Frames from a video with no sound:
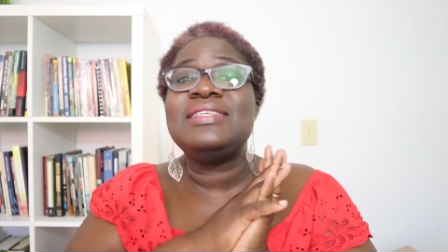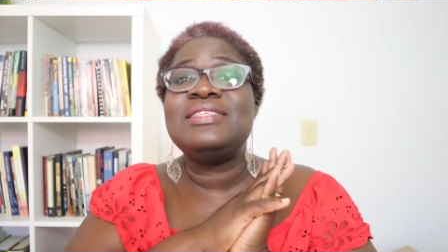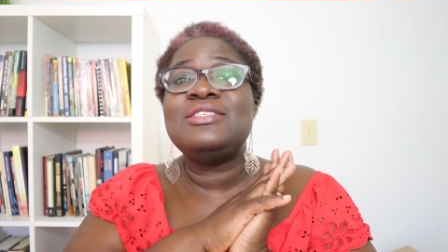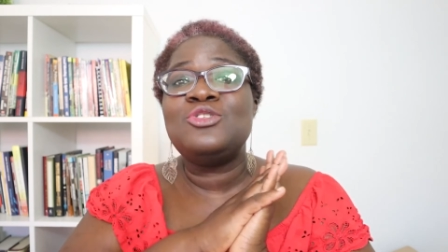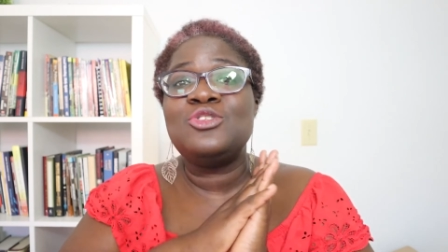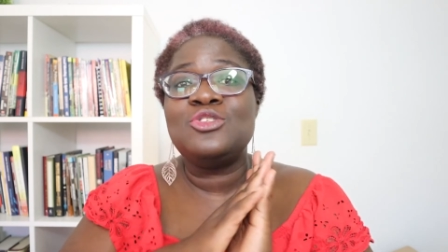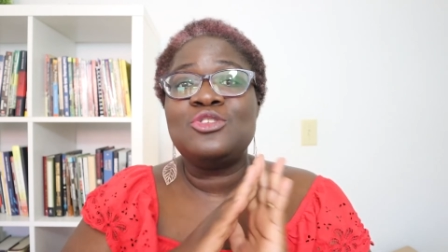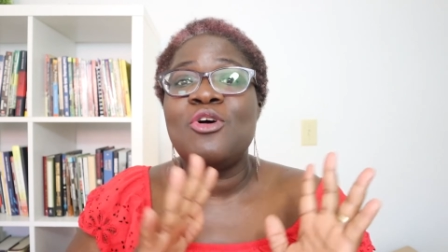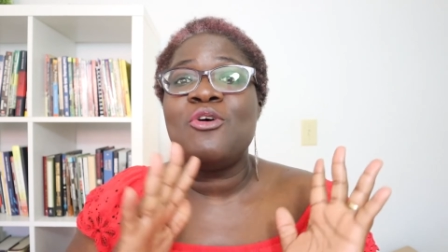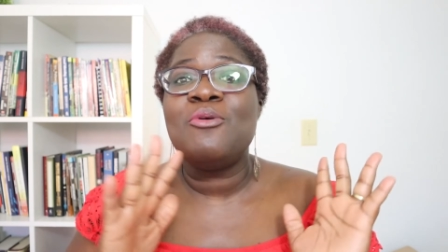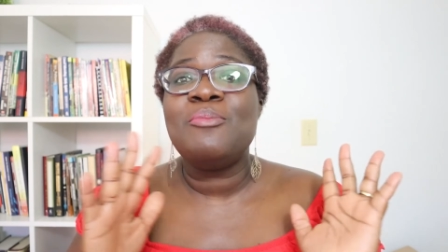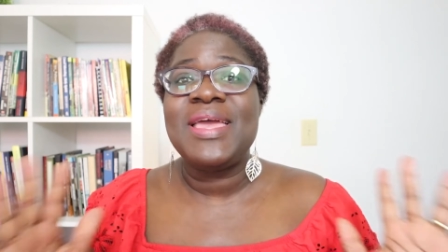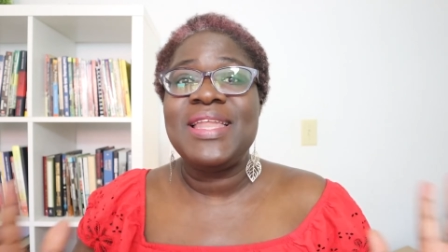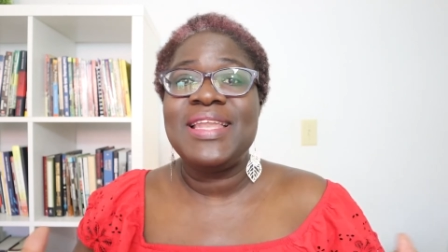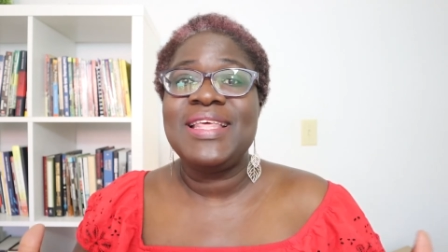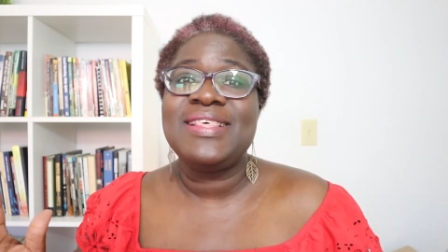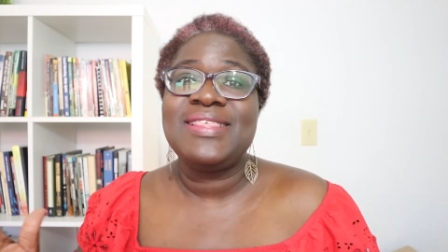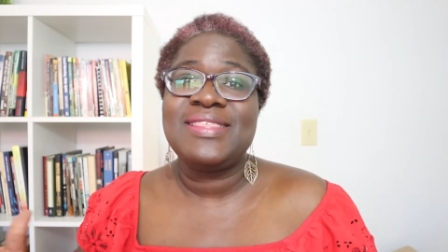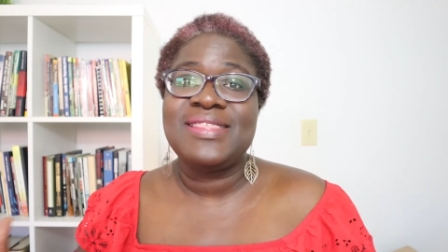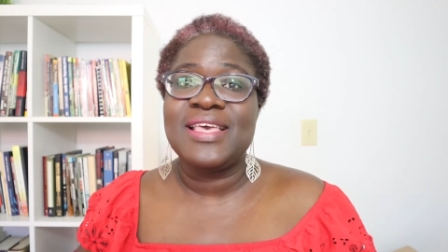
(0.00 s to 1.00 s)
So
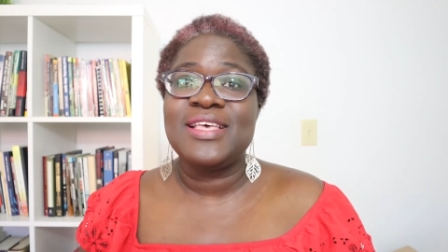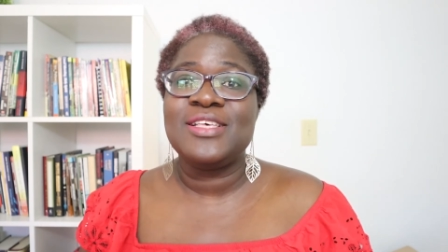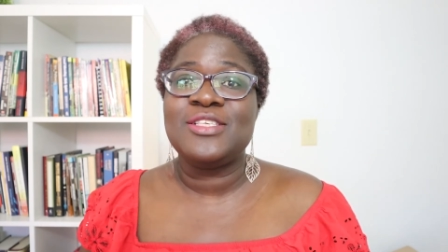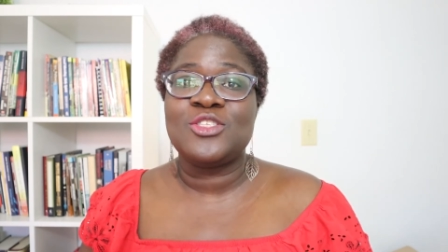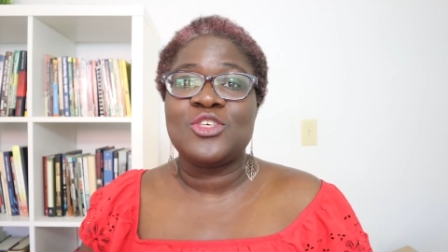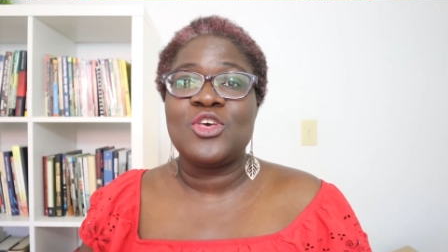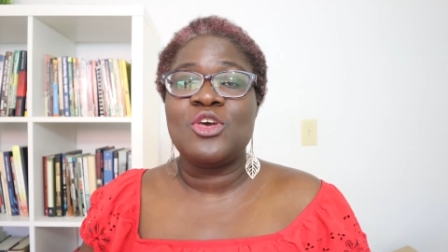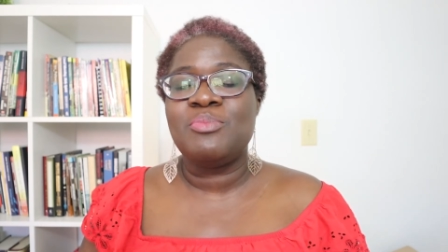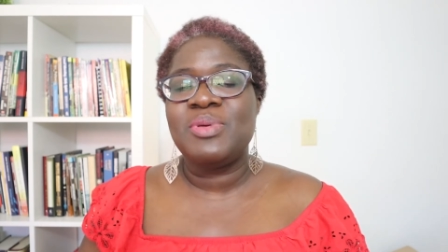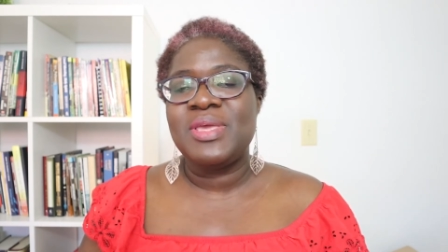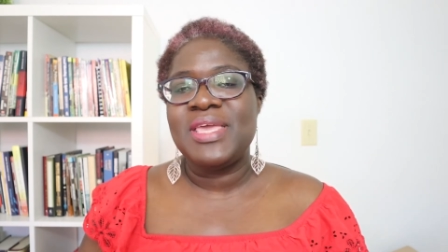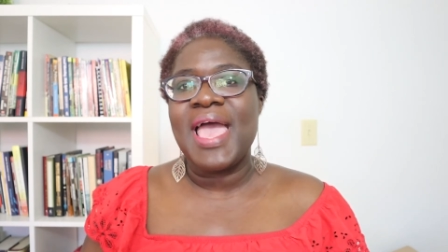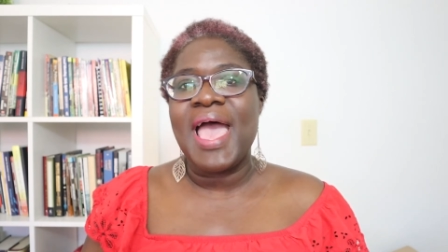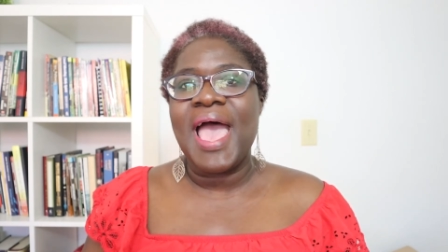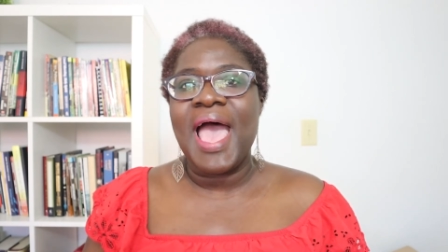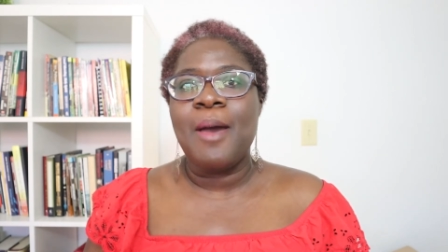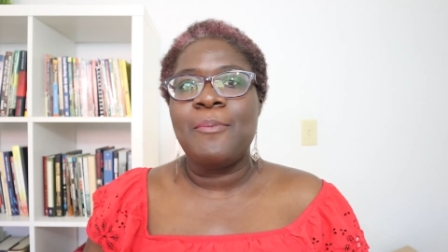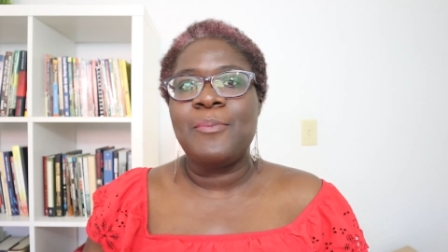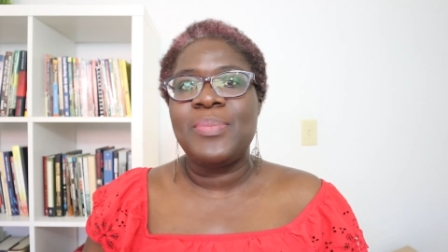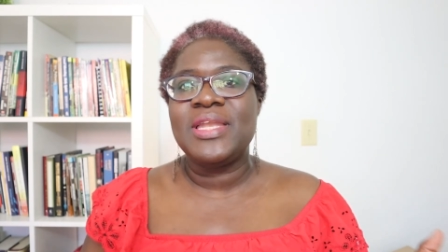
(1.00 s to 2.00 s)
many things could be
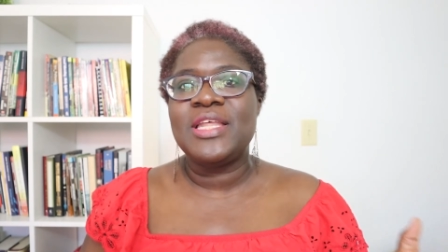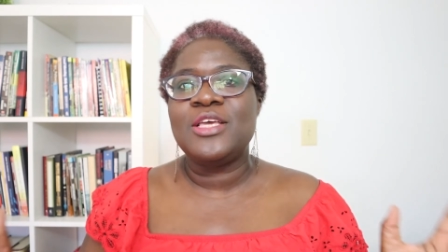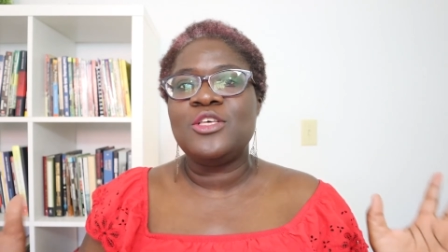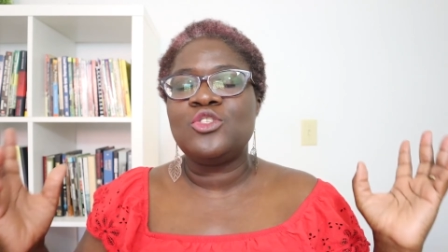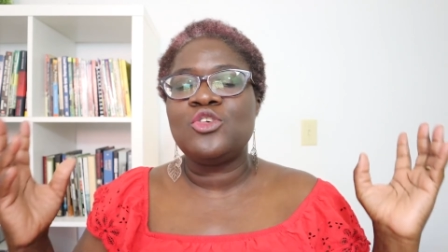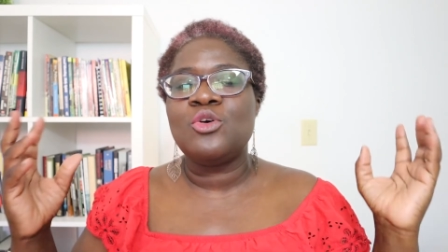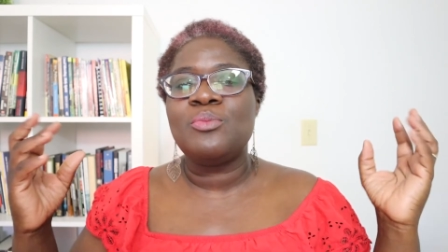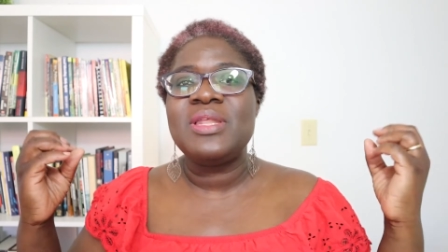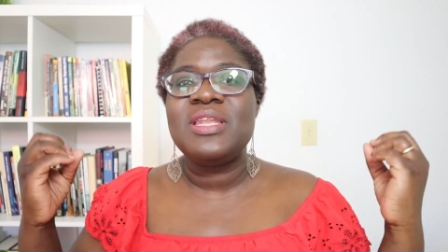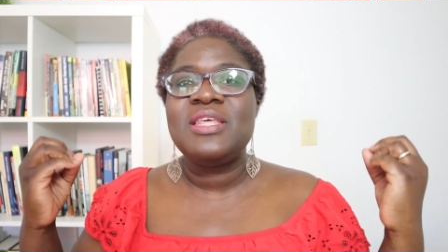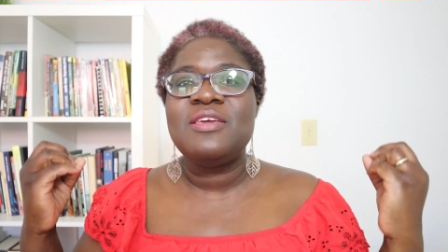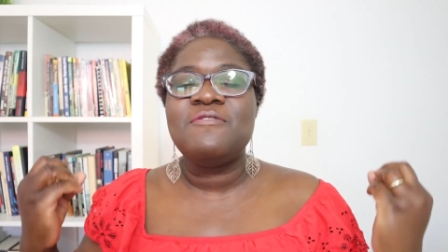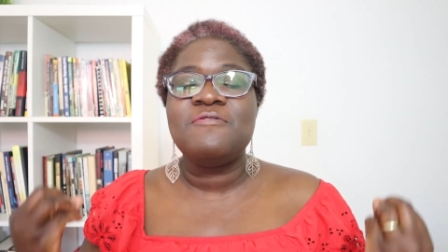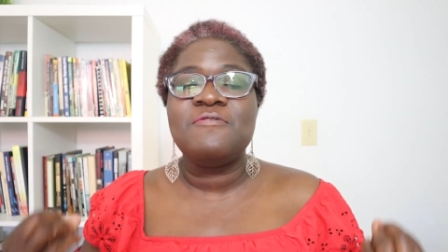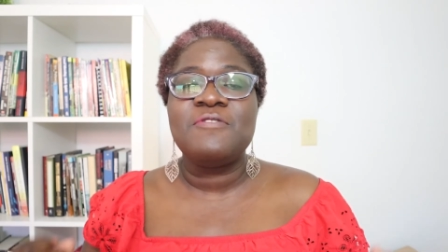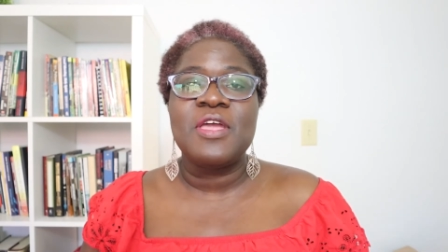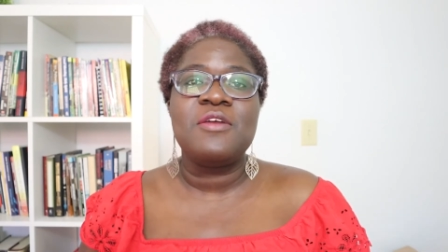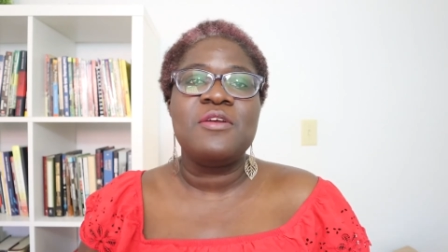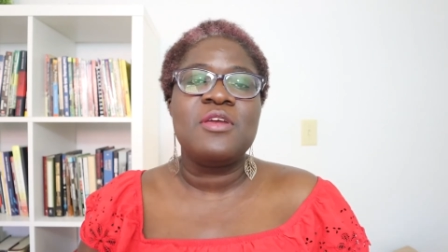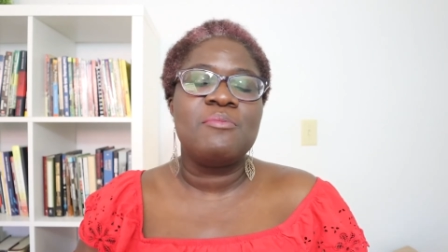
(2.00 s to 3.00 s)
happening. So many
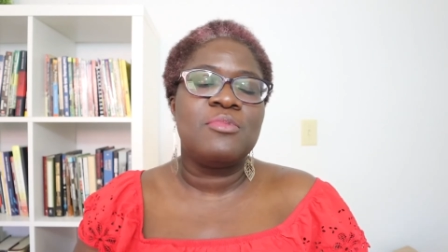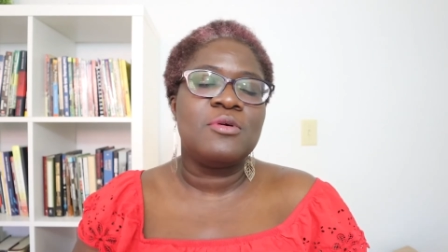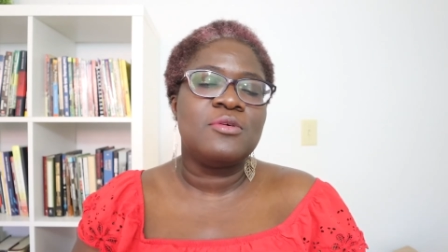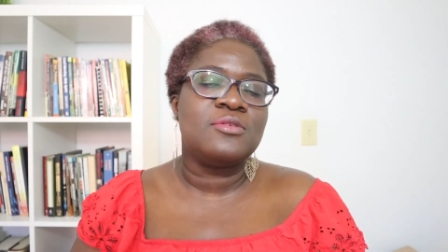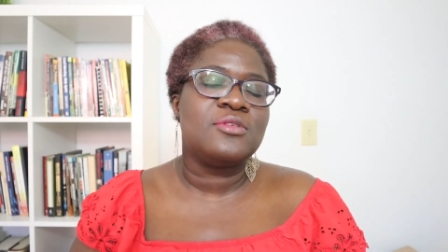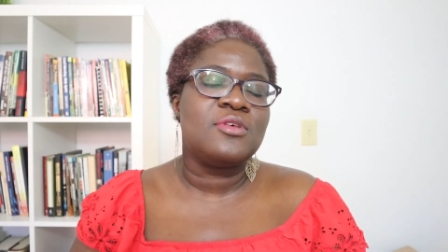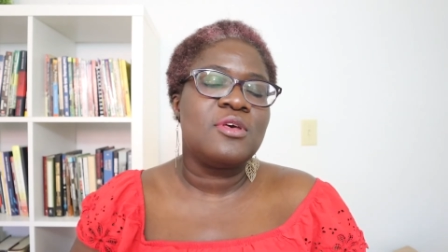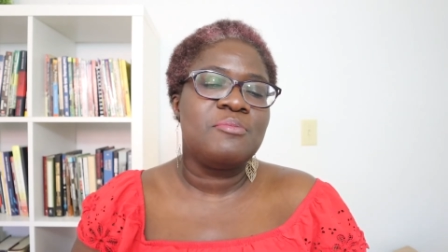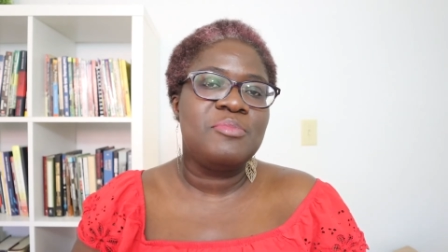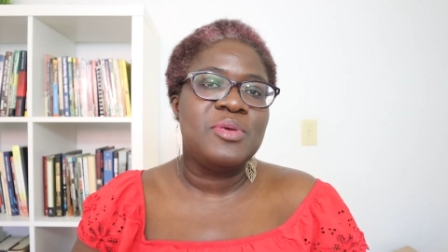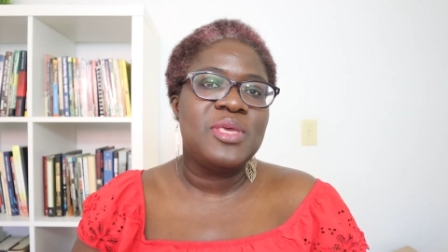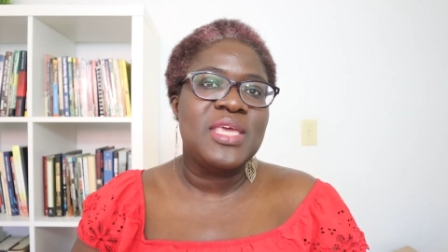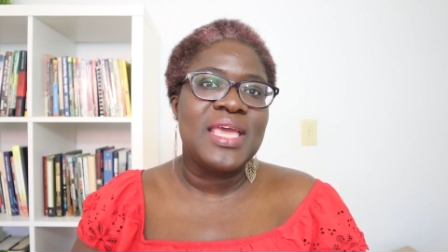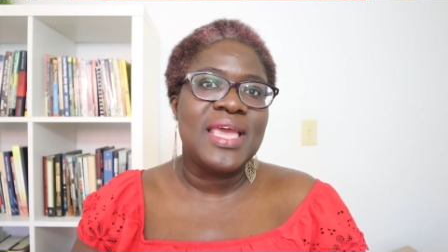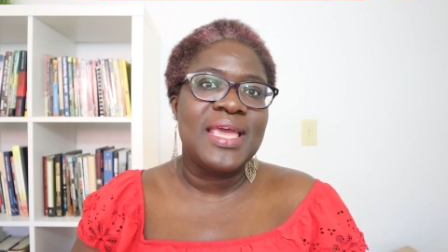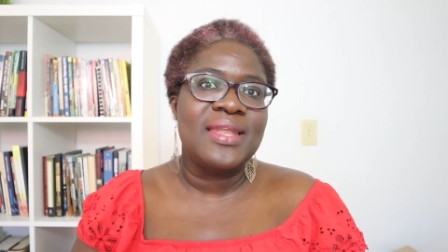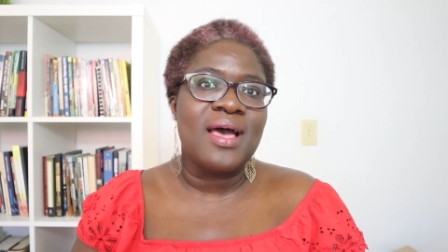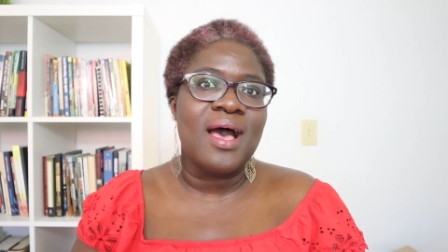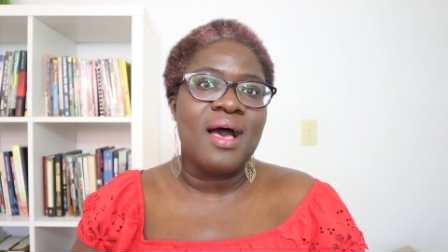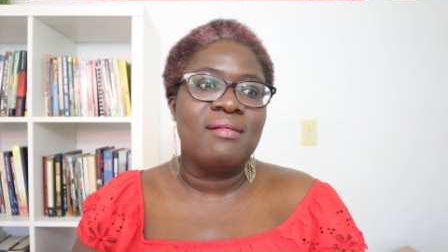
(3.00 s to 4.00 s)
variables could be
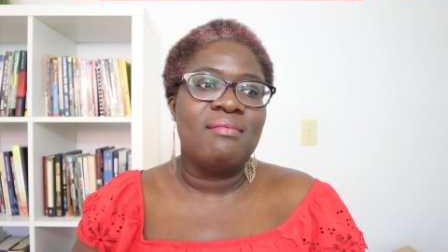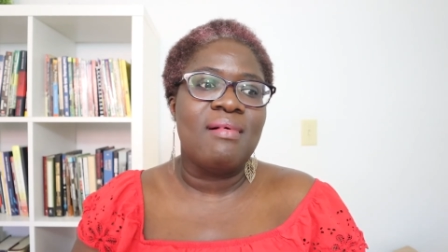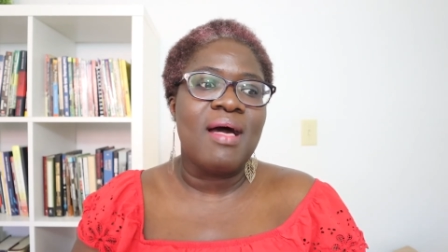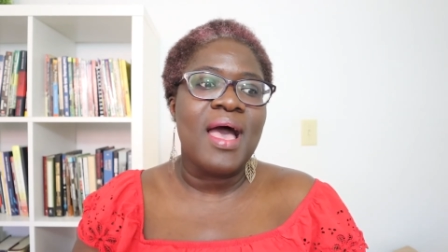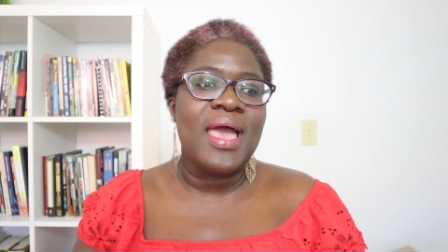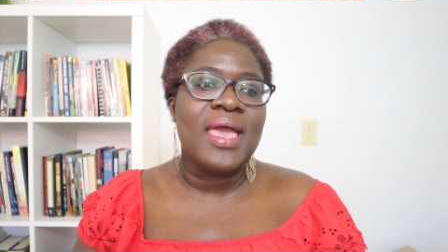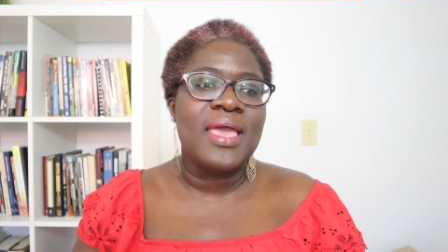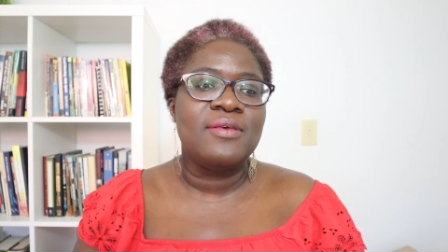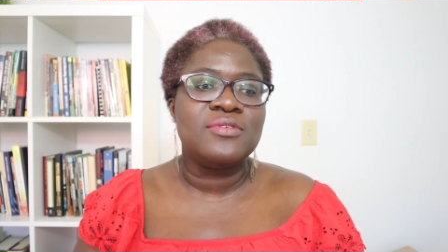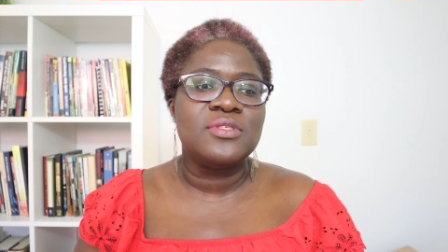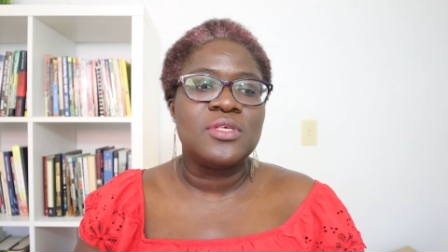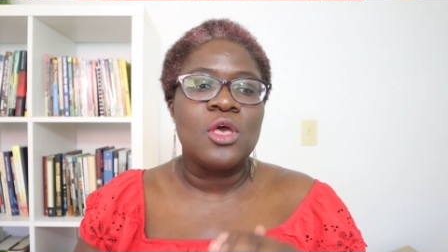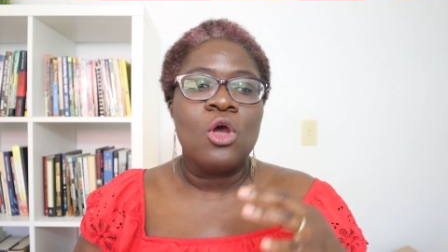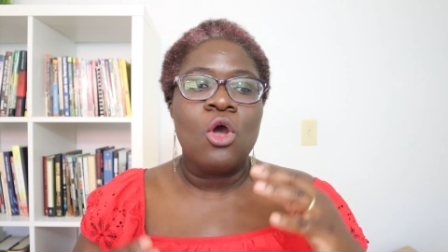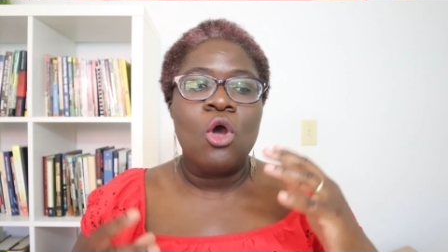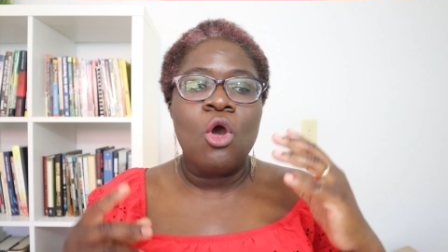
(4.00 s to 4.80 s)
in our lives.